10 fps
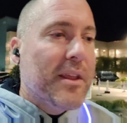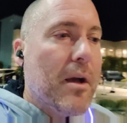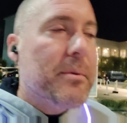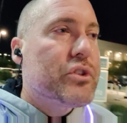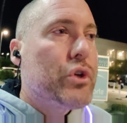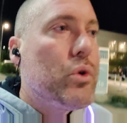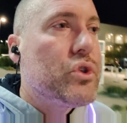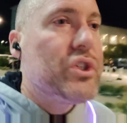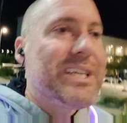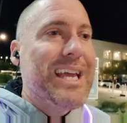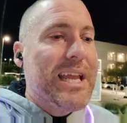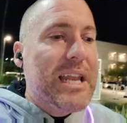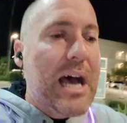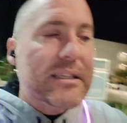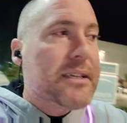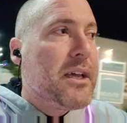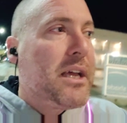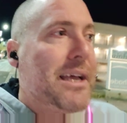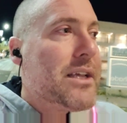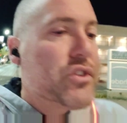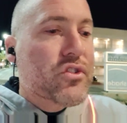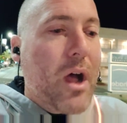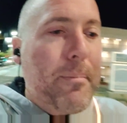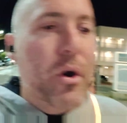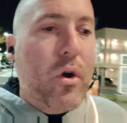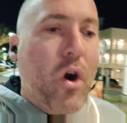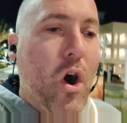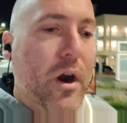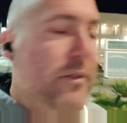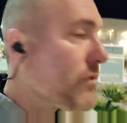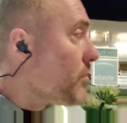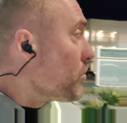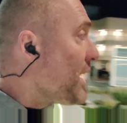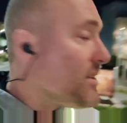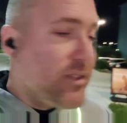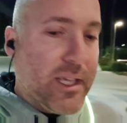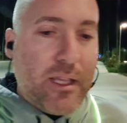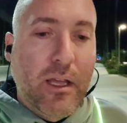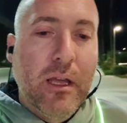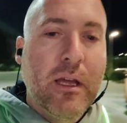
Number two, she cannot stop her heart from racing